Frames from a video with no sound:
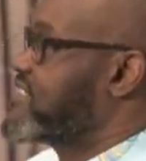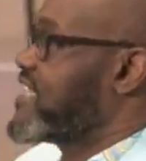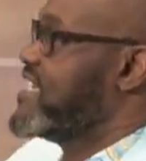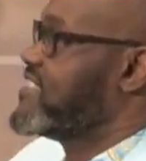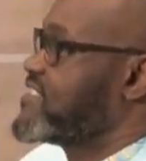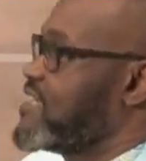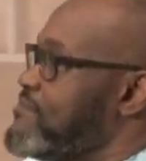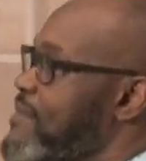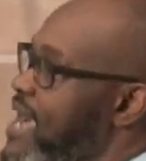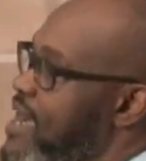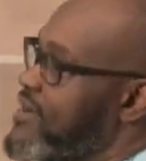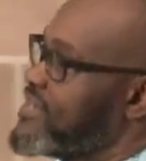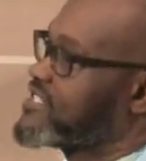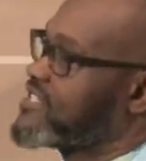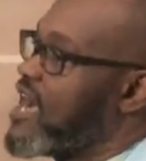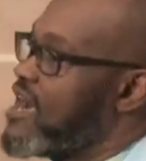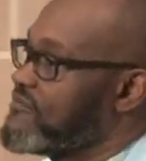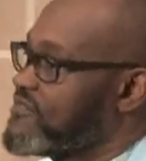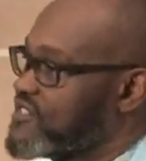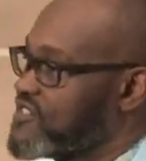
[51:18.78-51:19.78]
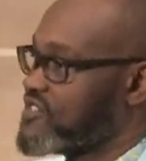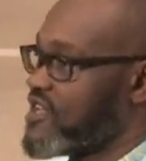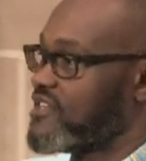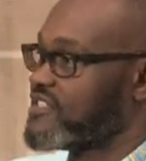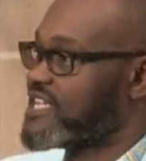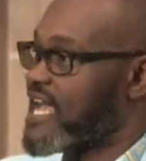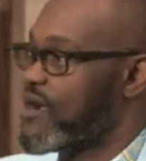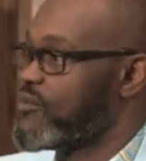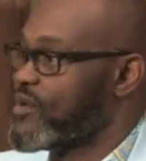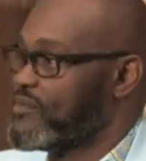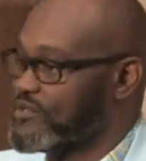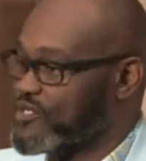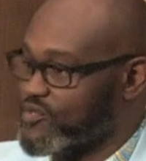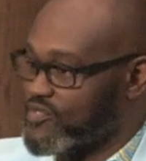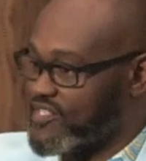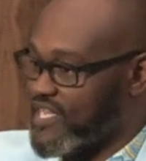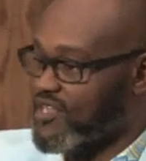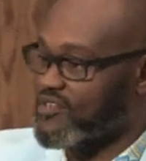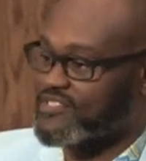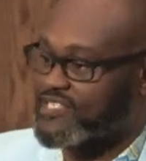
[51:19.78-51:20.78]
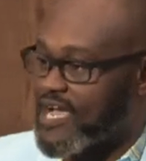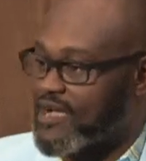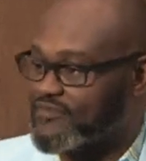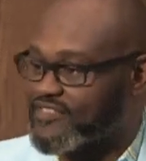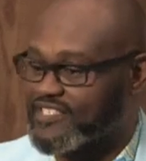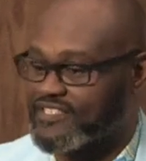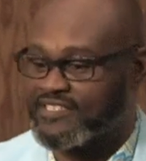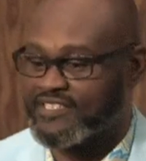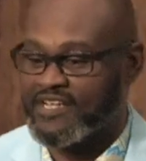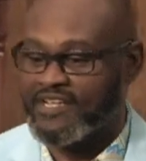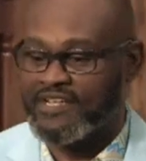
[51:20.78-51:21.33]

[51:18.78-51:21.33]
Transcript: things in marriage conferences all the time. We would do singles conferences,